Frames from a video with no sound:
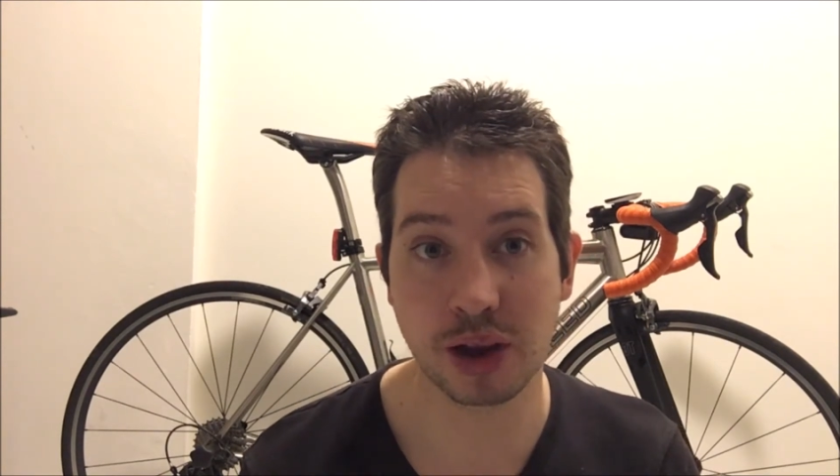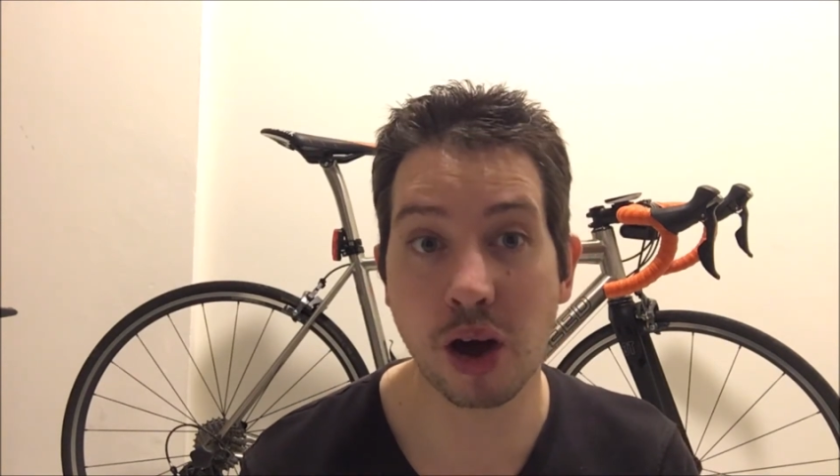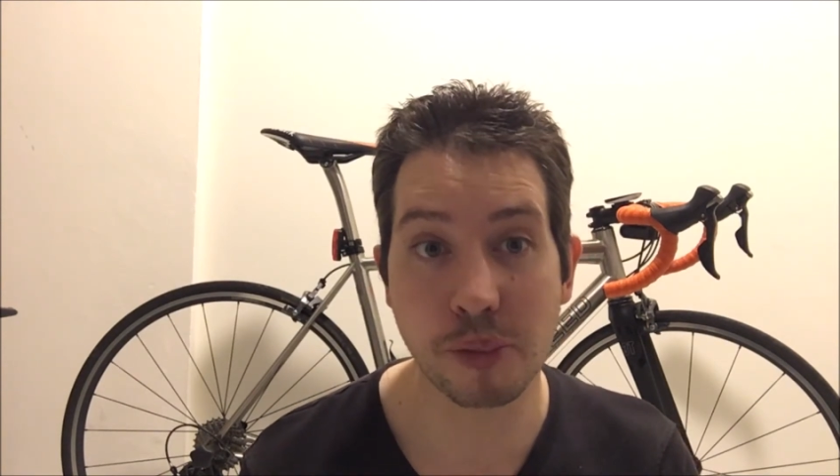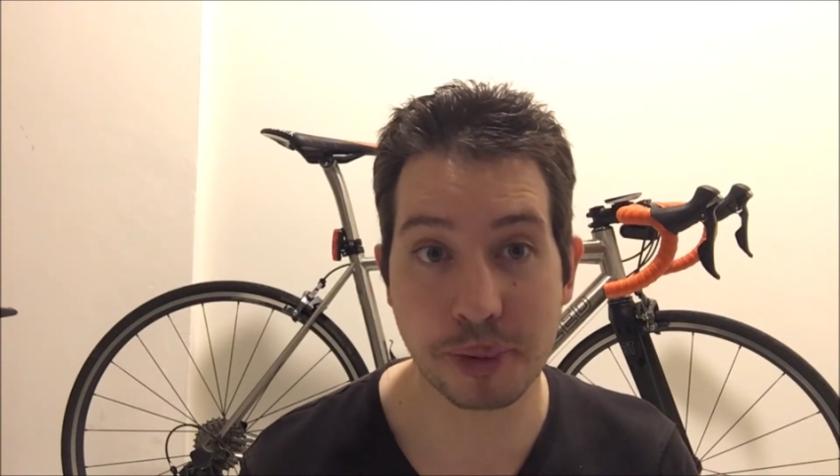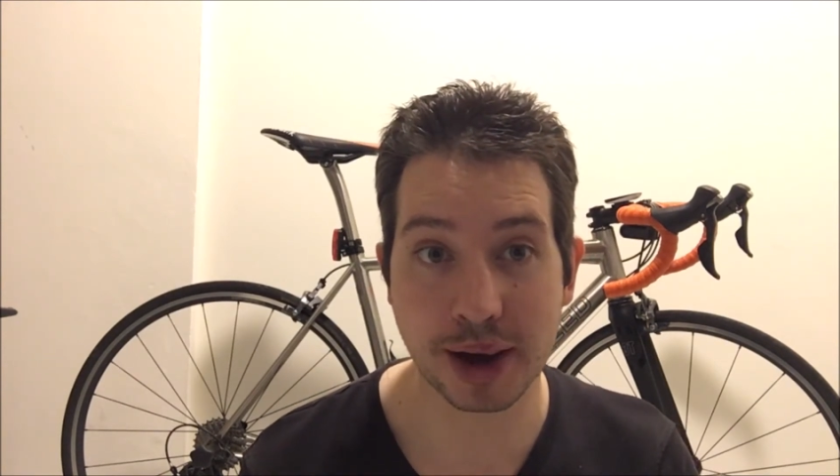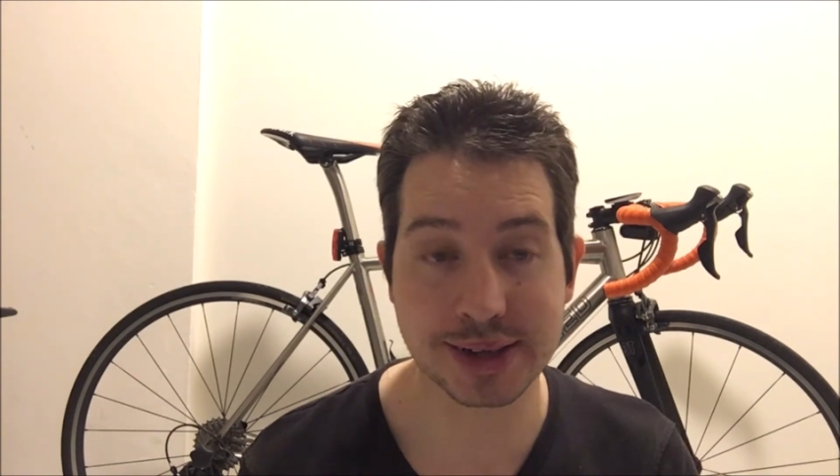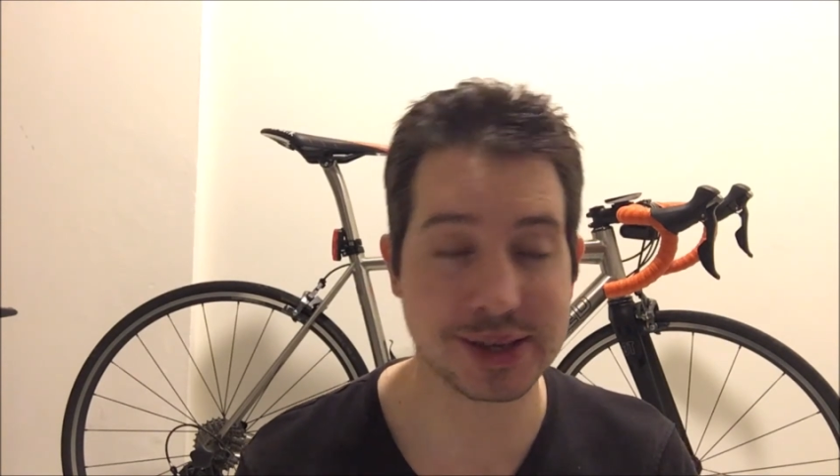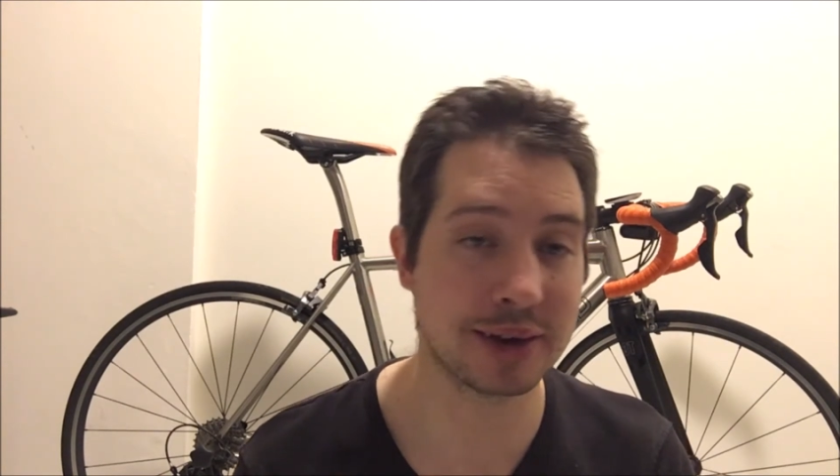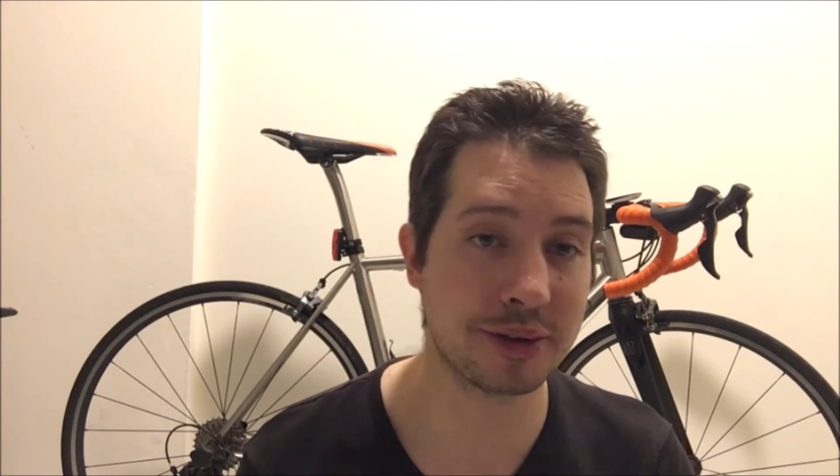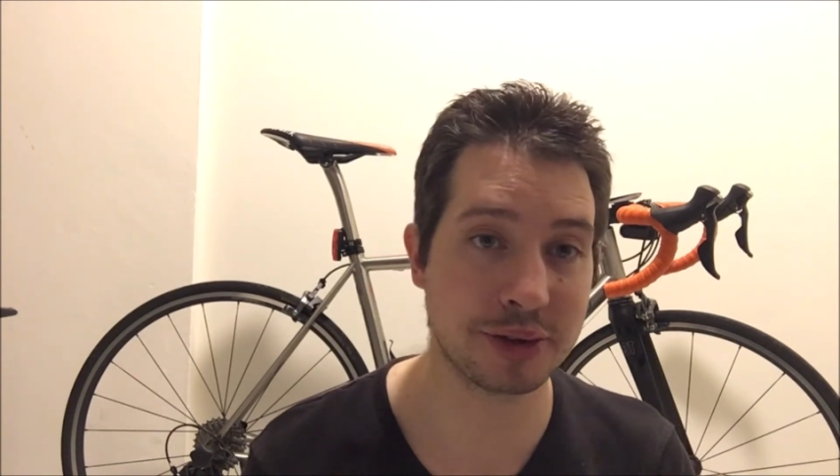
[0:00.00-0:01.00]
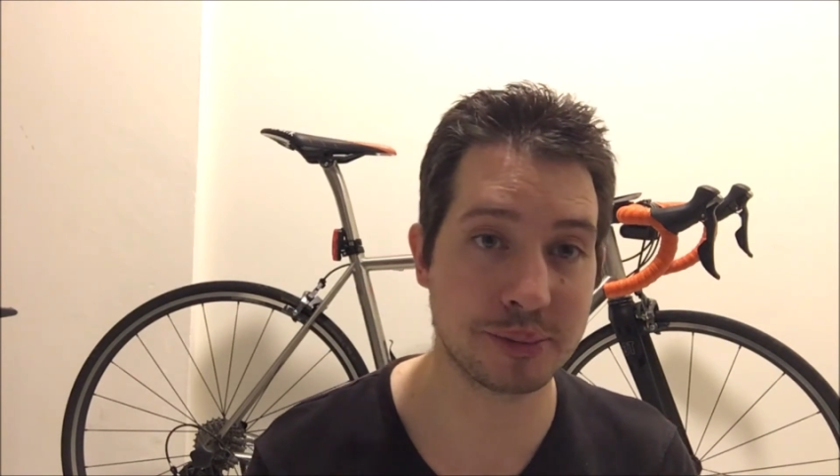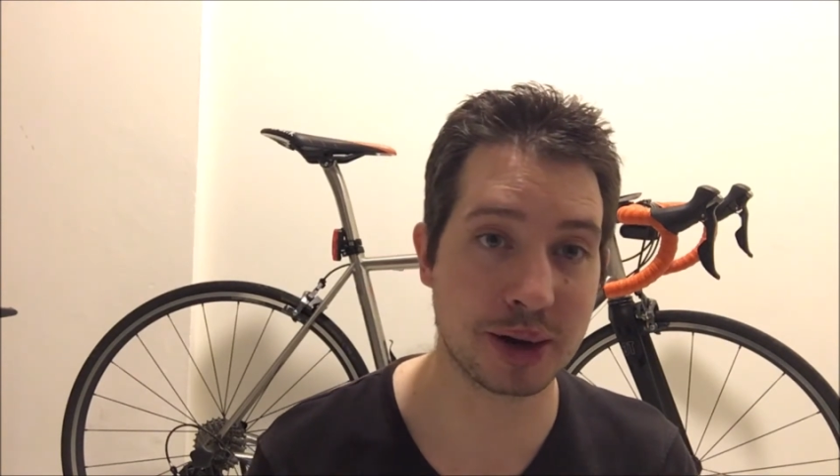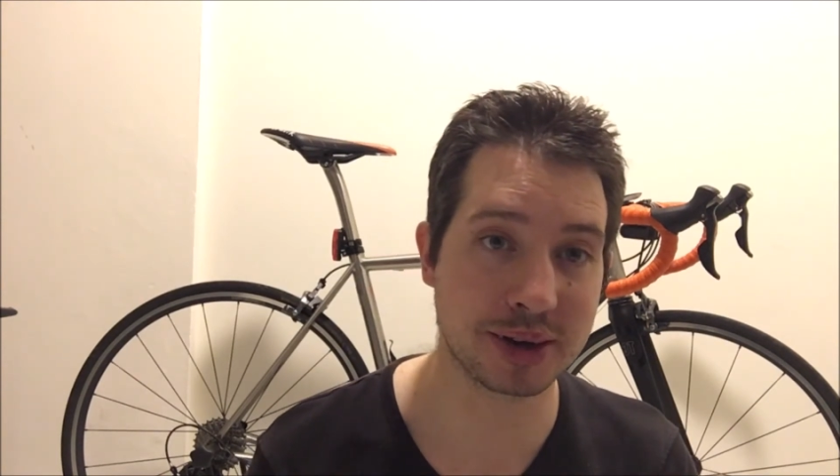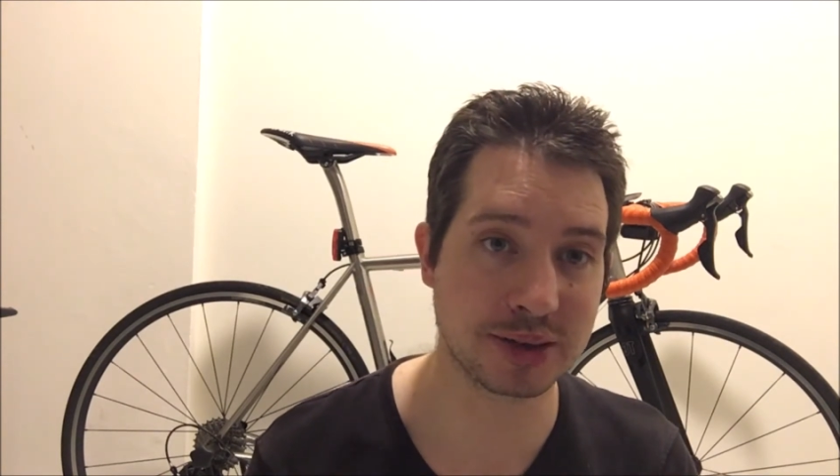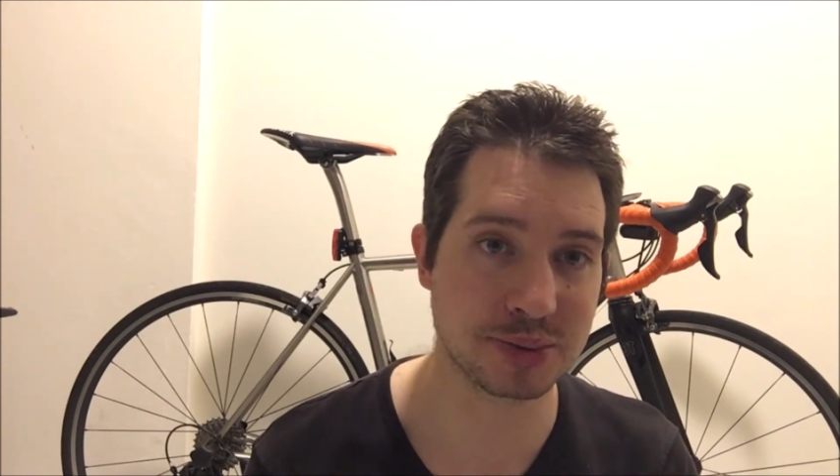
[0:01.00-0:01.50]
lot of bikes out there on the
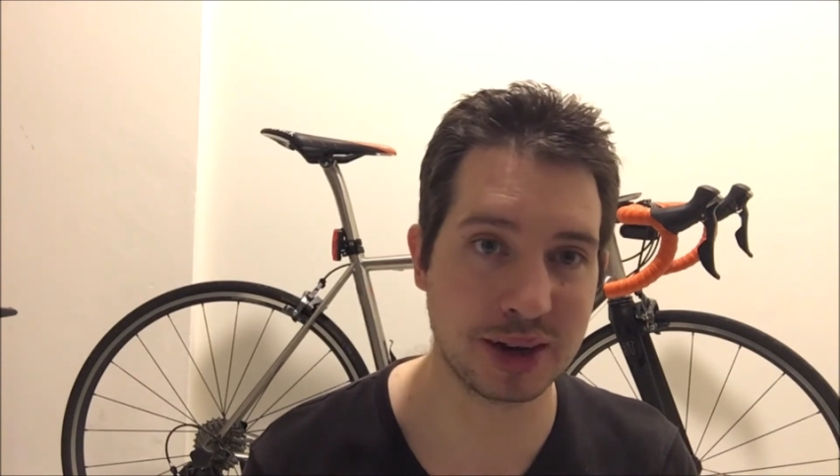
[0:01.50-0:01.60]
market as well.